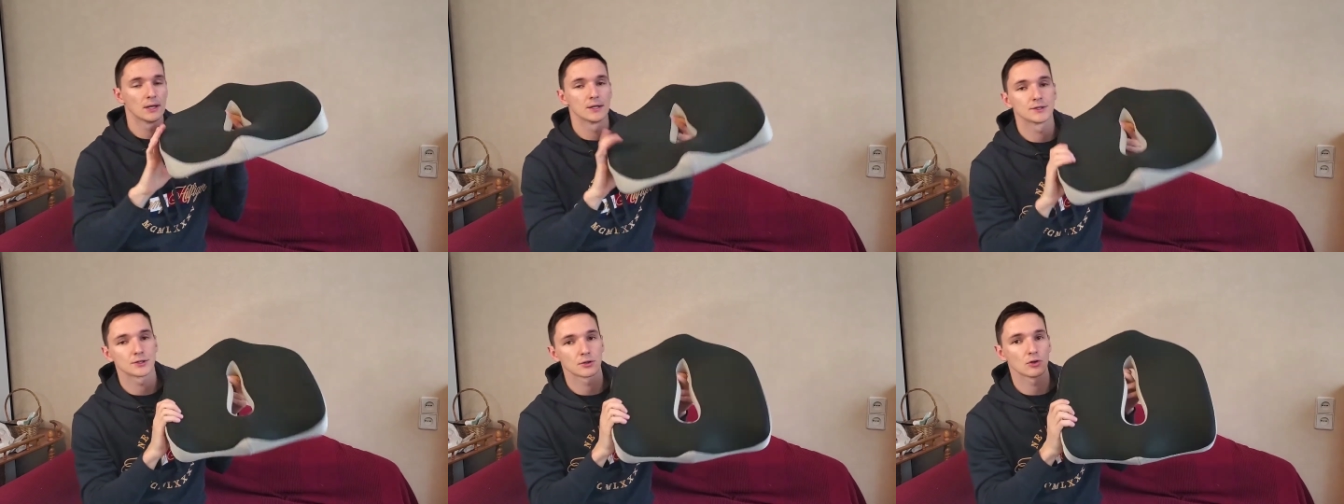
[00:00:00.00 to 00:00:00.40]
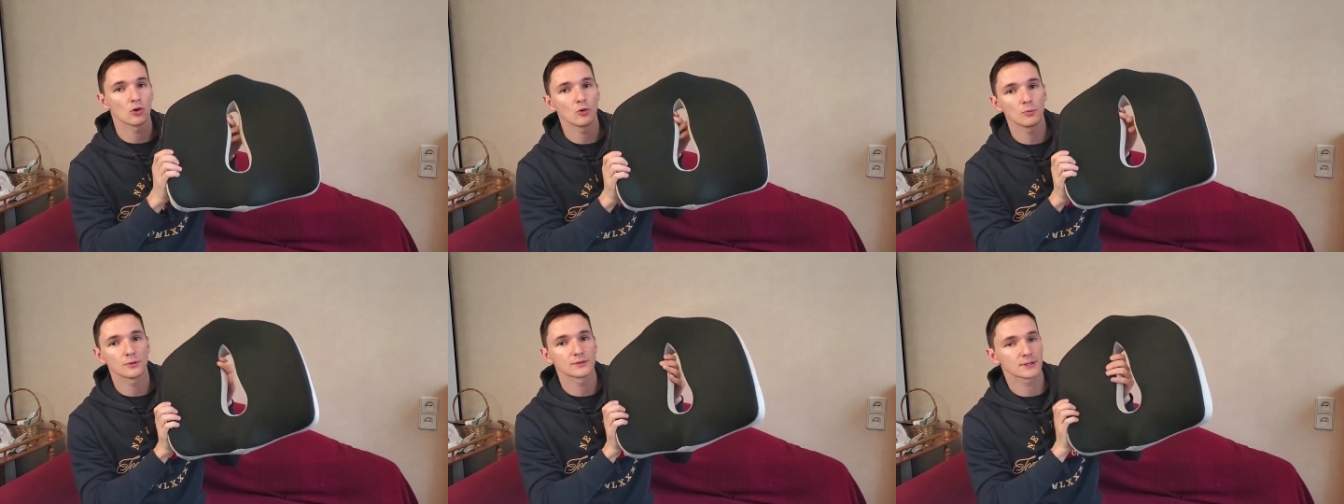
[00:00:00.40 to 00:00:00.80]
So you're
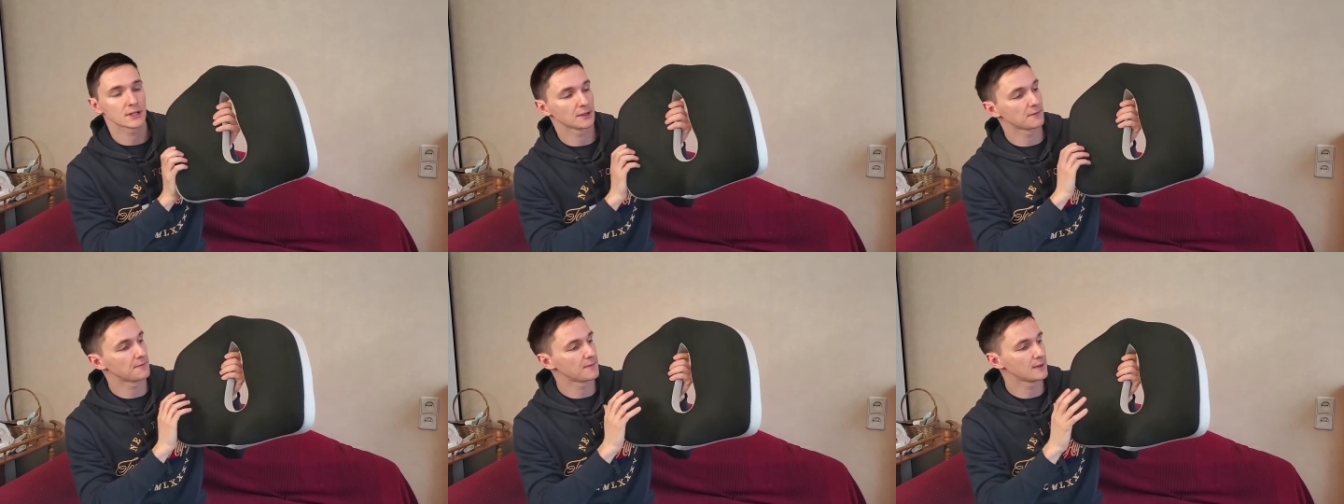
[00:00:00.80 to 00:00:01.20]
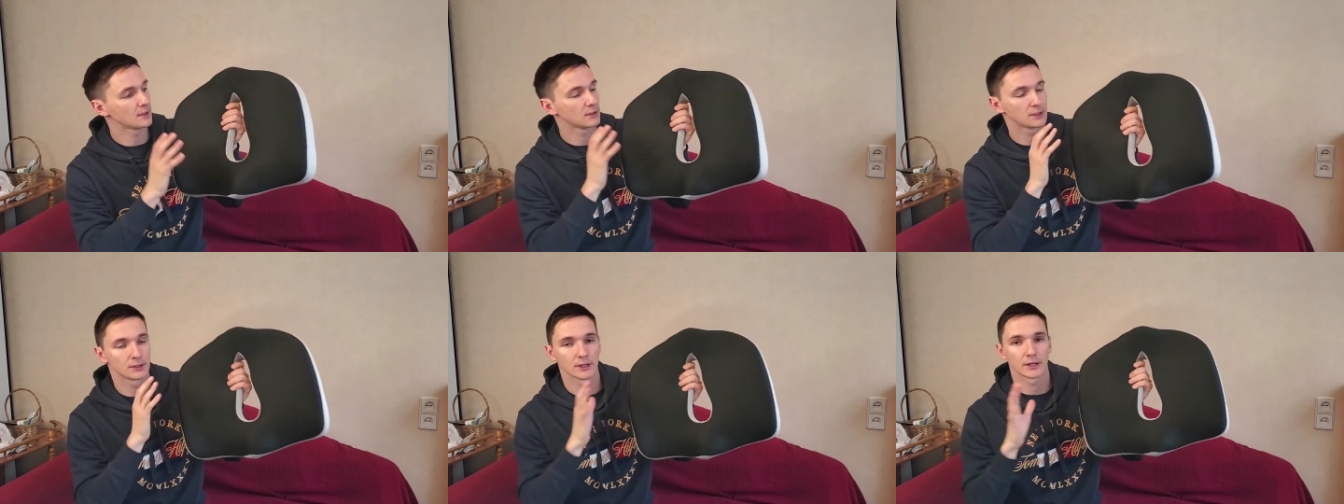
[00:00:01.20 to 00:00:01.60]
almost like
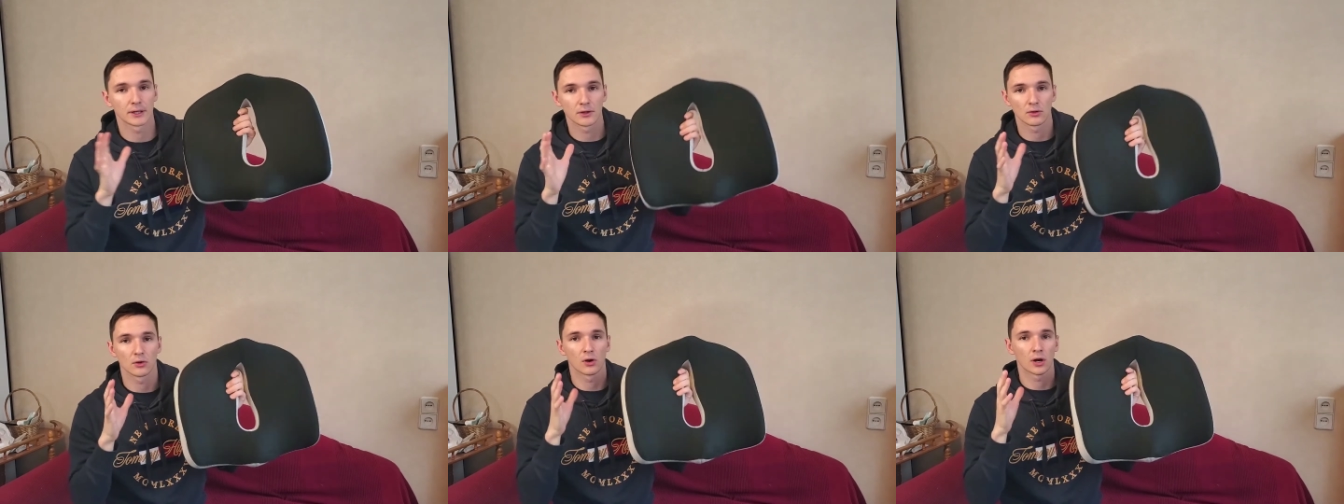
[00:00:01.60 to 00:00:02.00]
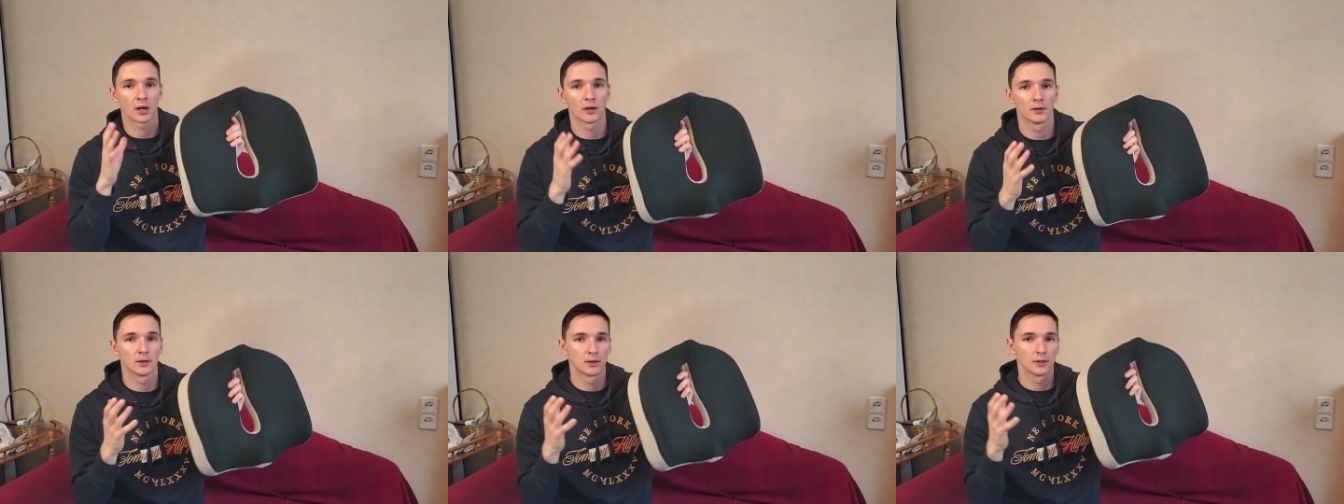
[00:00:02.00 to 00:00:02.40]
feeling like you're